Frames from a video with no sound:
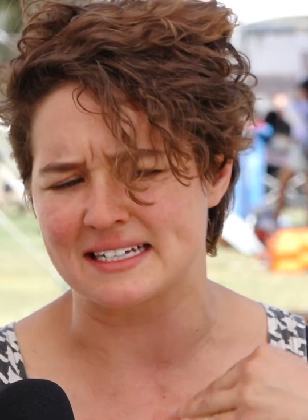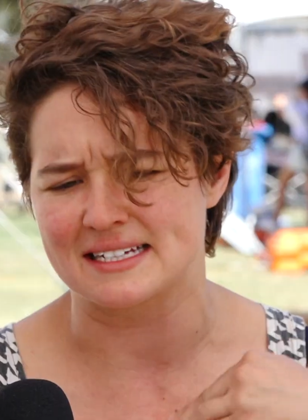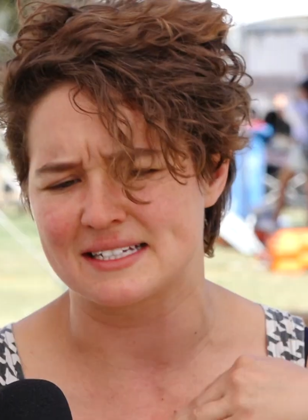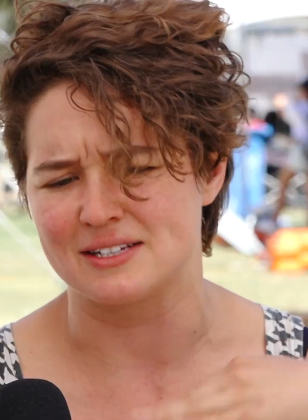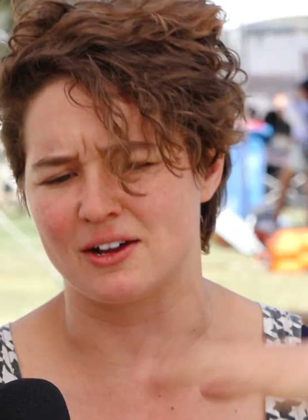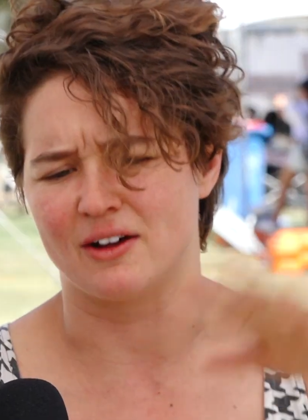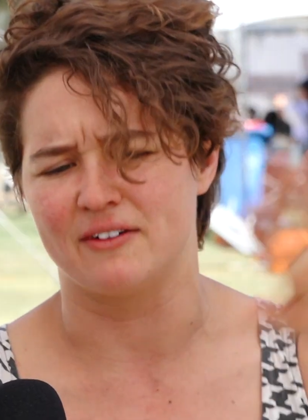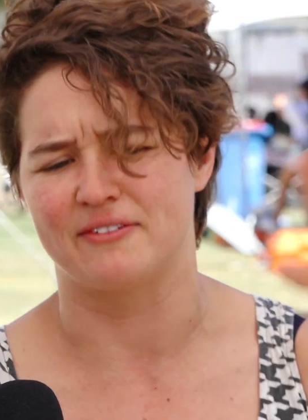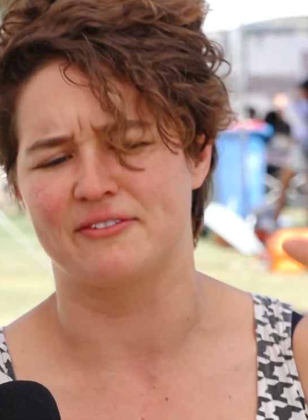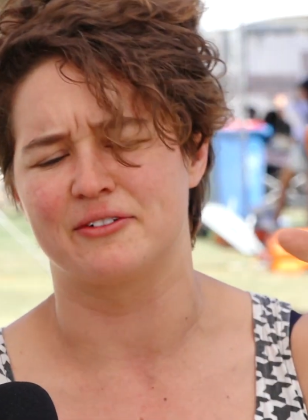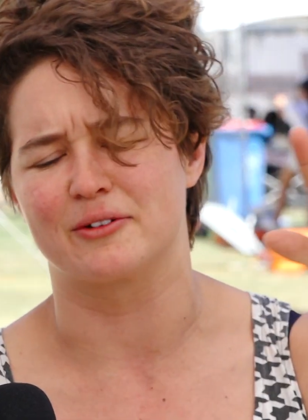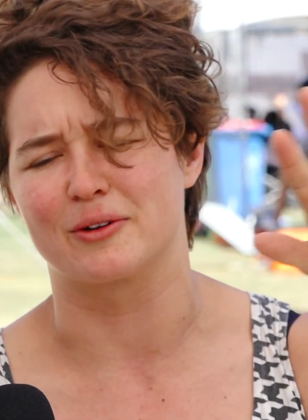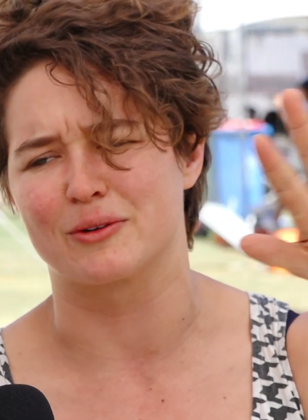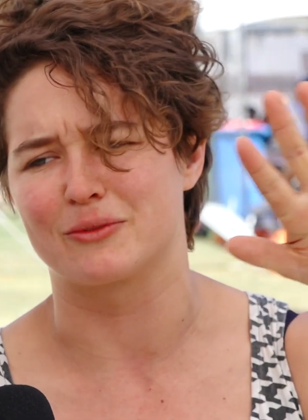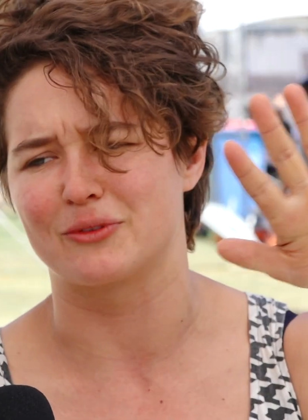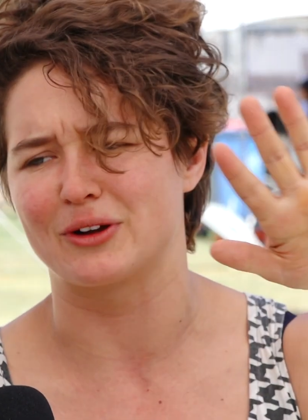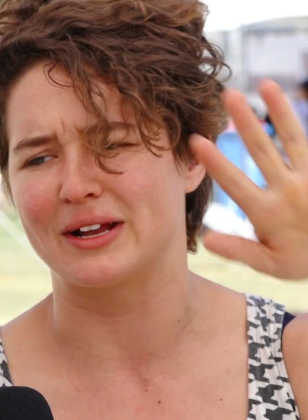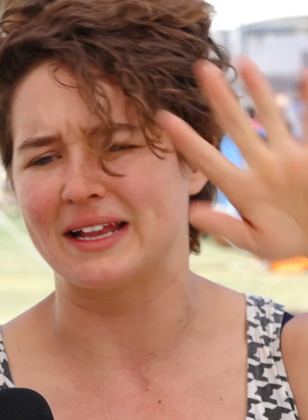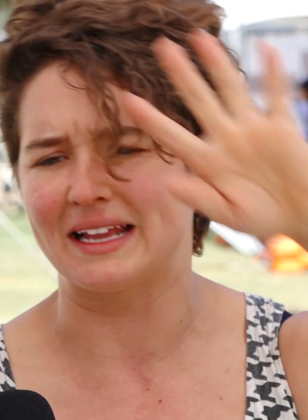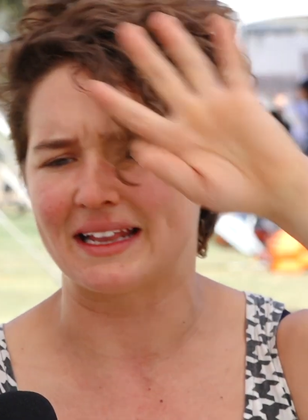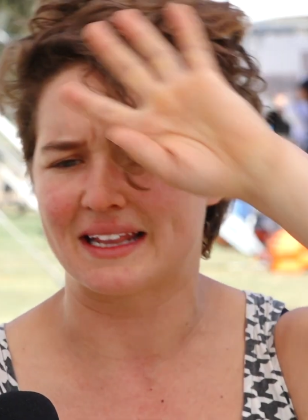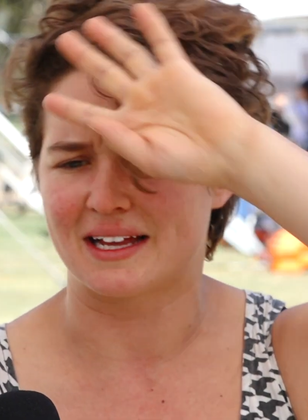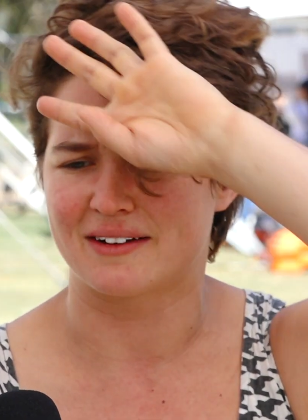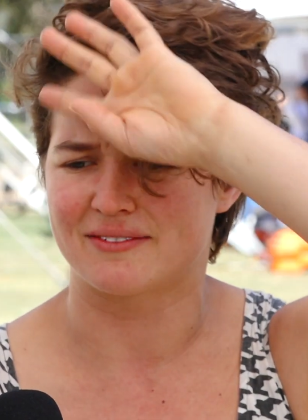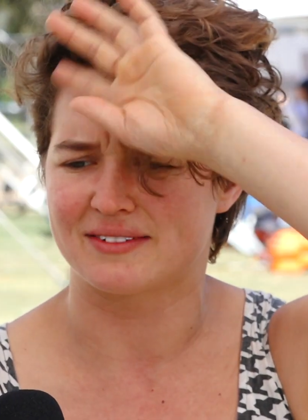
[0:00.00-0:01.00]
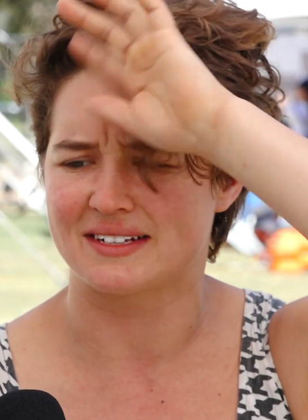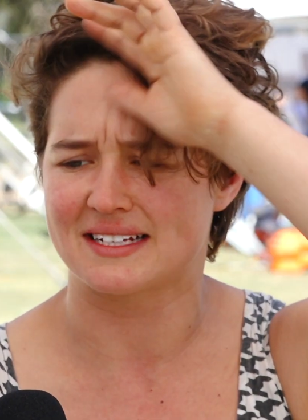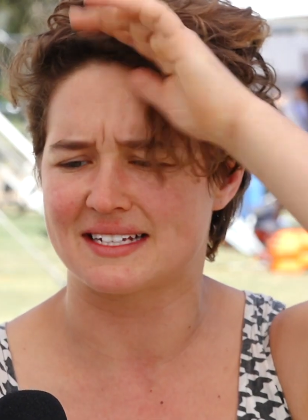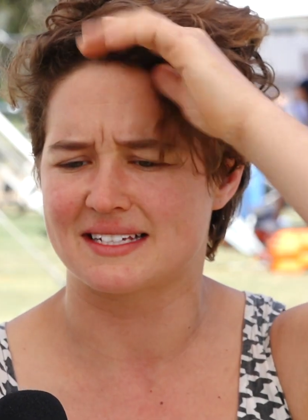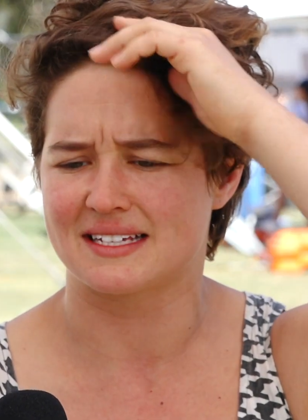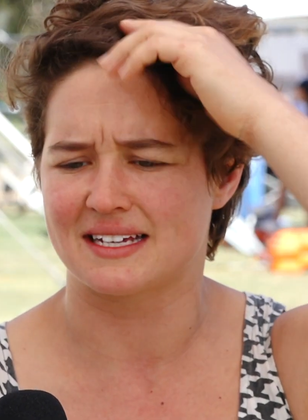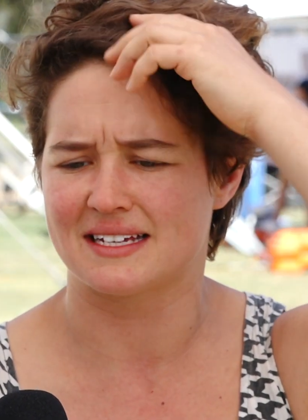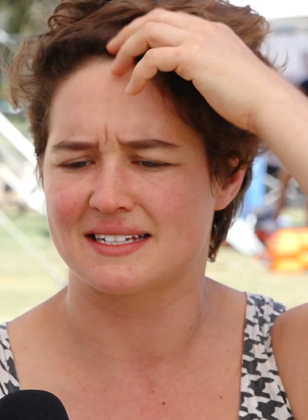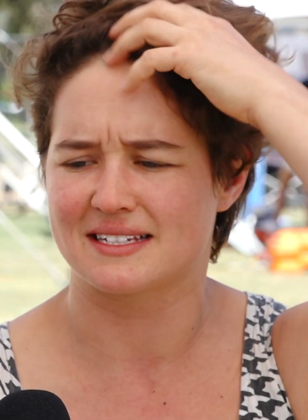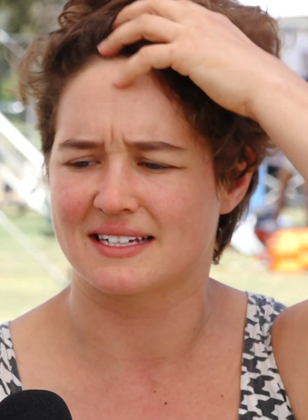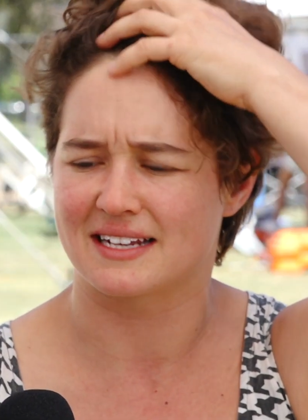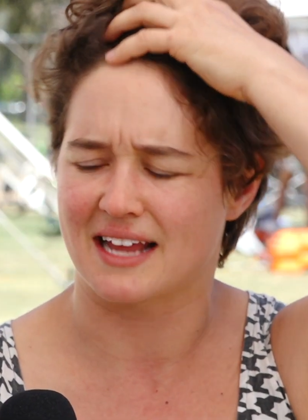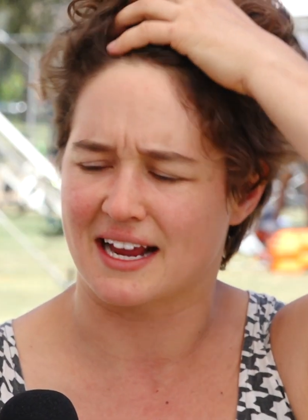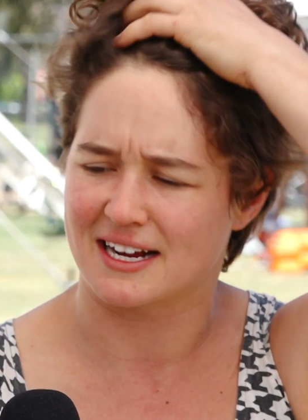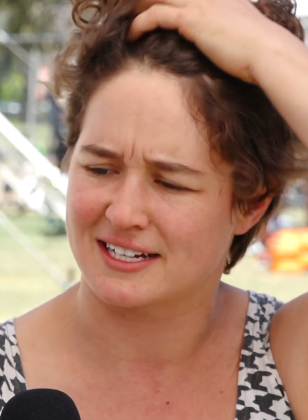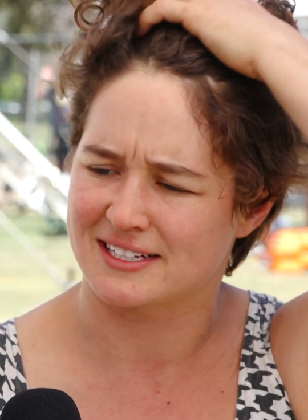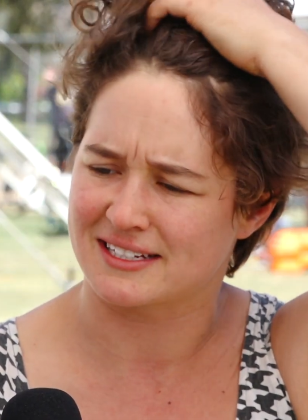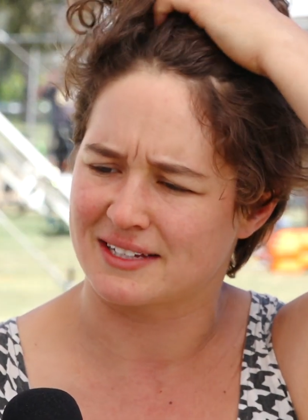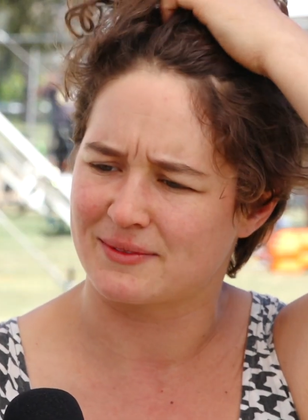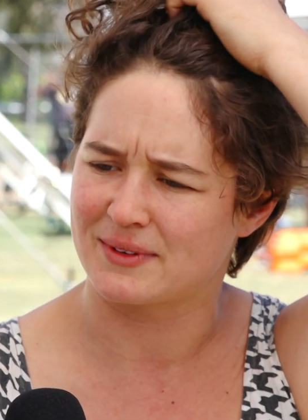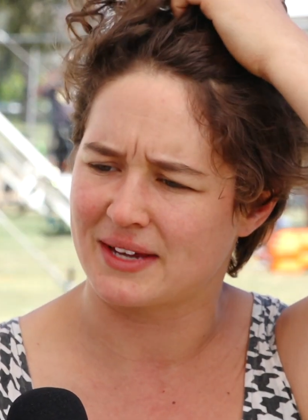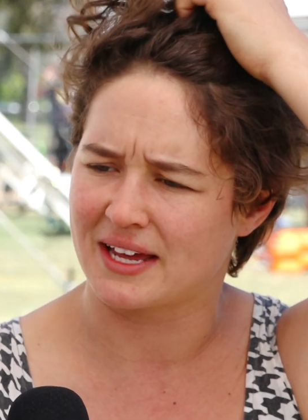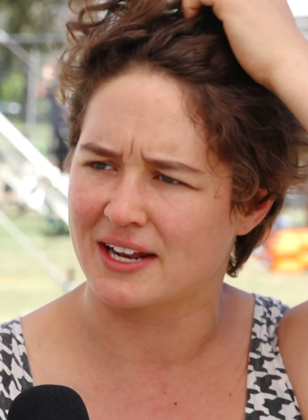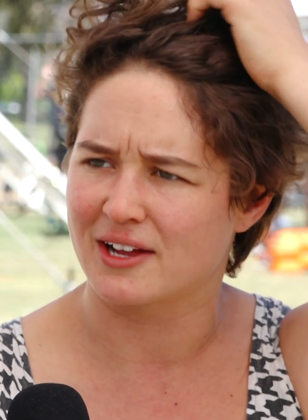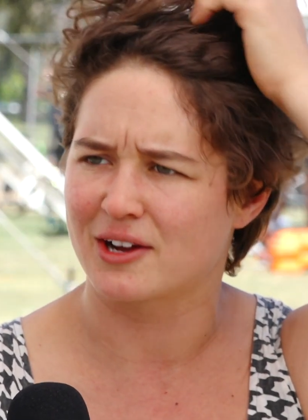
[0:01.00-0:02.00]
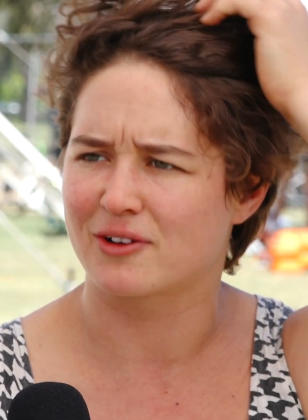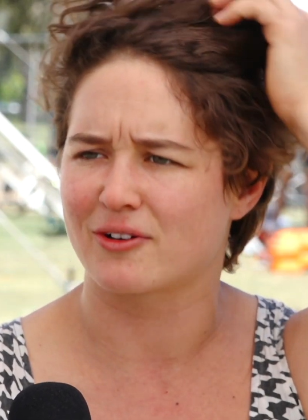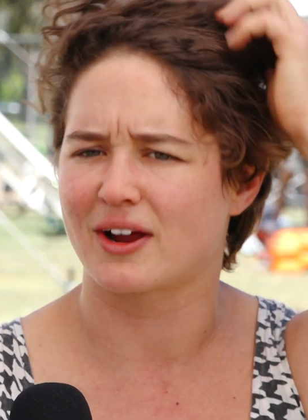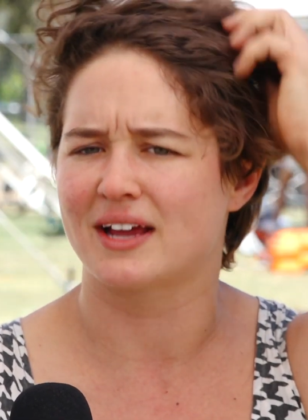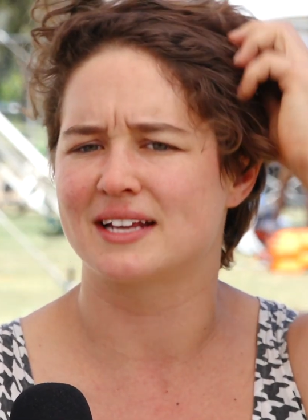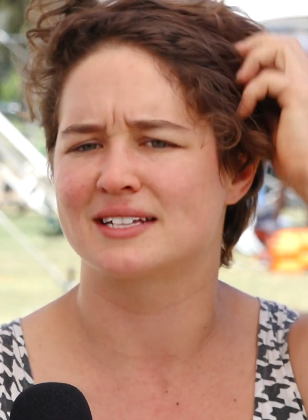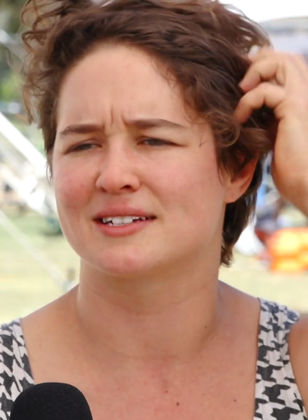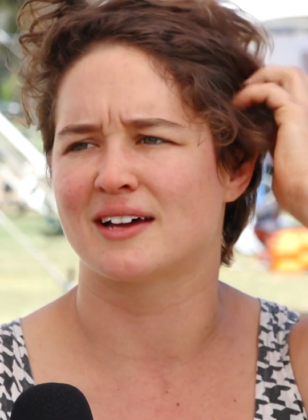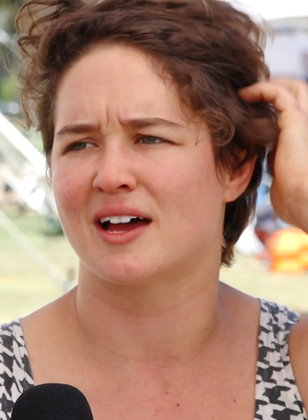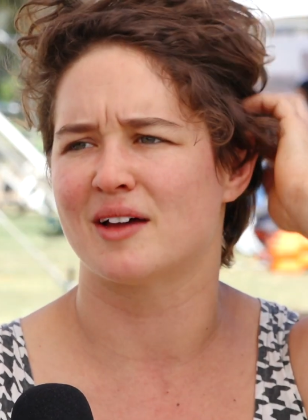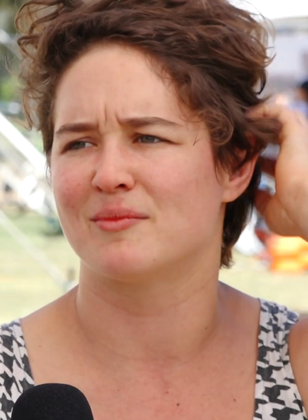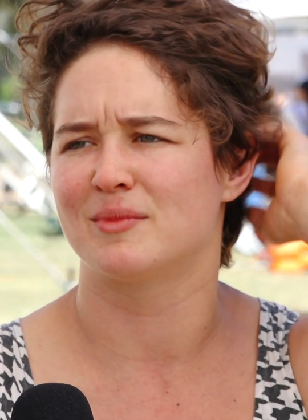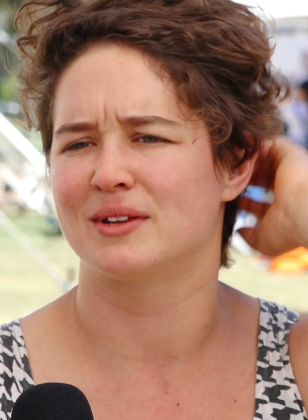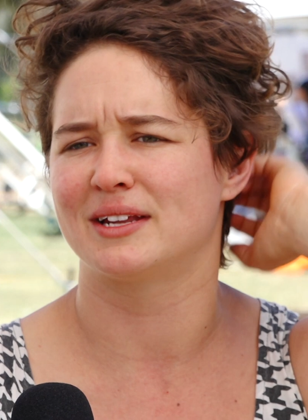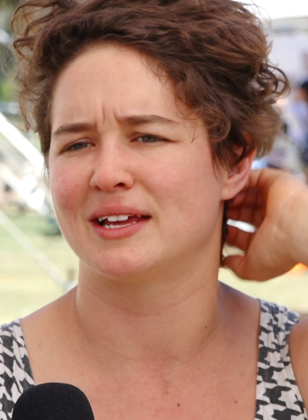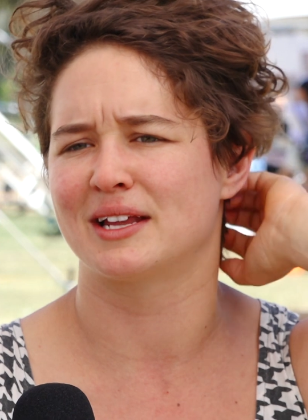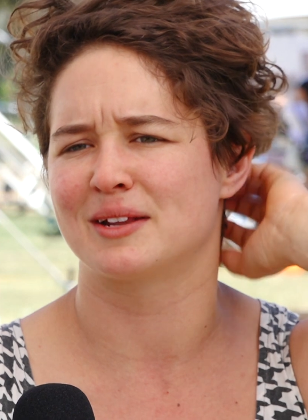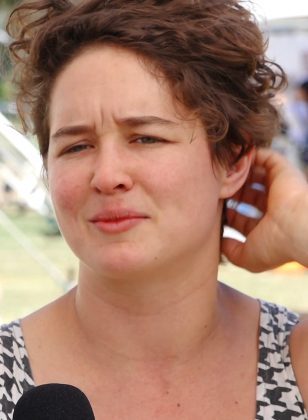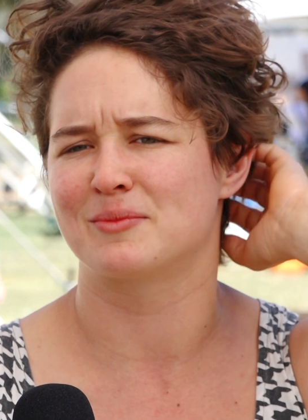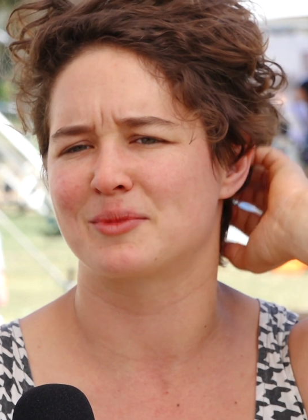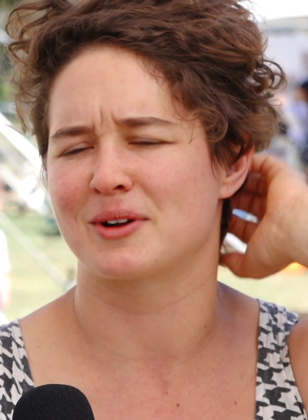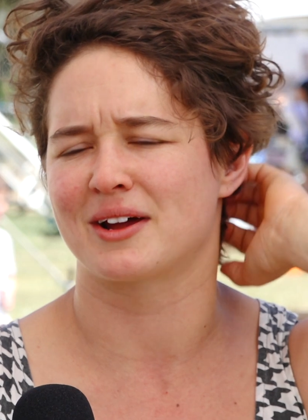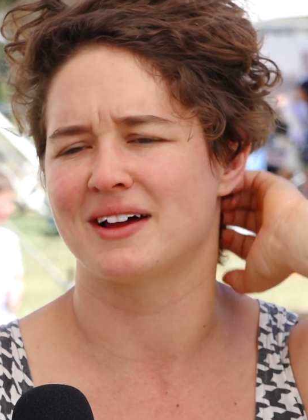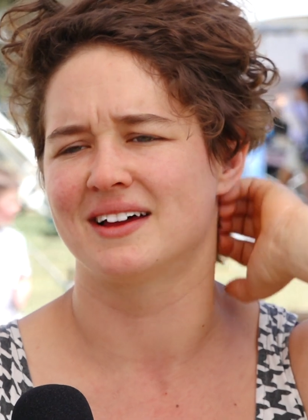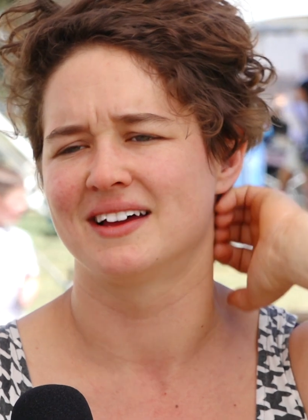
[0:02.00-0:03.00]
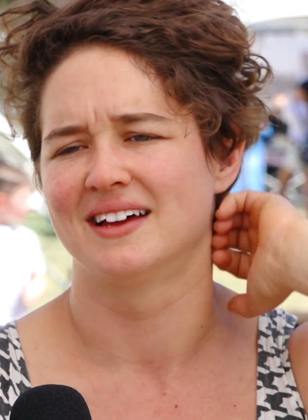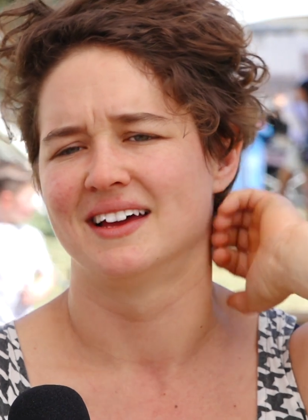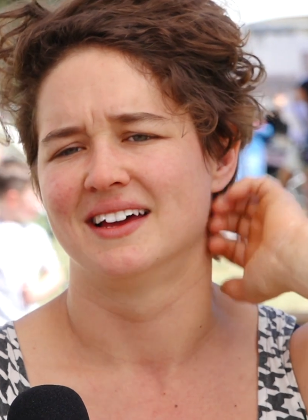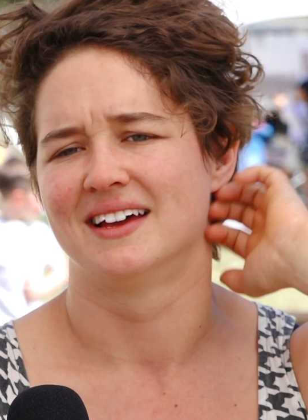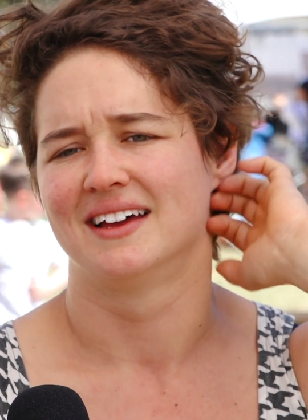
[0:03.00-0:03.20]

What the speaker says: us off for a really lovely season. Actually, we had a great time in Edinburgh.